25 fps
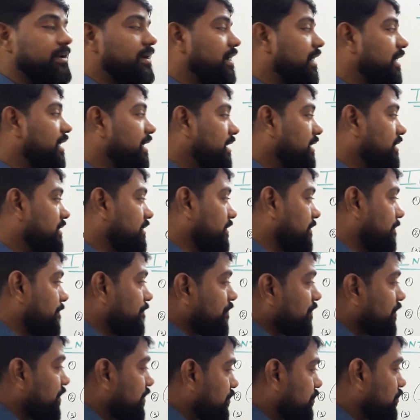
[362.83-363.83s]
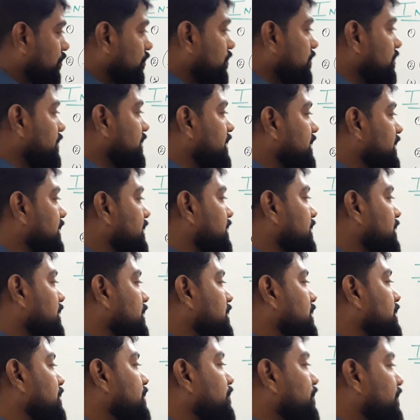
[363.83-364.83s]
another. So here,
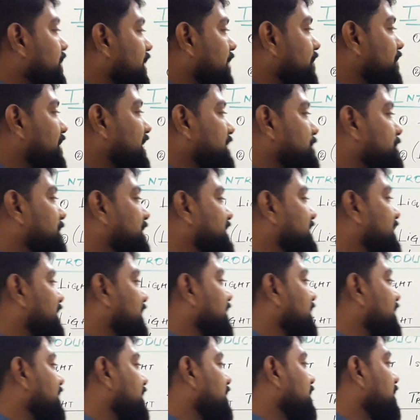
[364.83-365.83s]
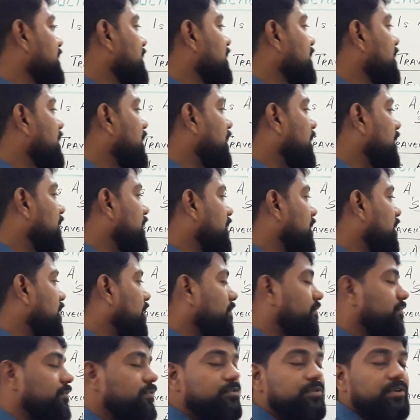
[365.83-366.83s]
wave is basically
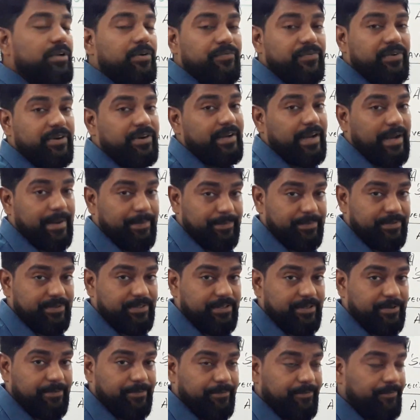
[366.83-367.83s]
of two different types.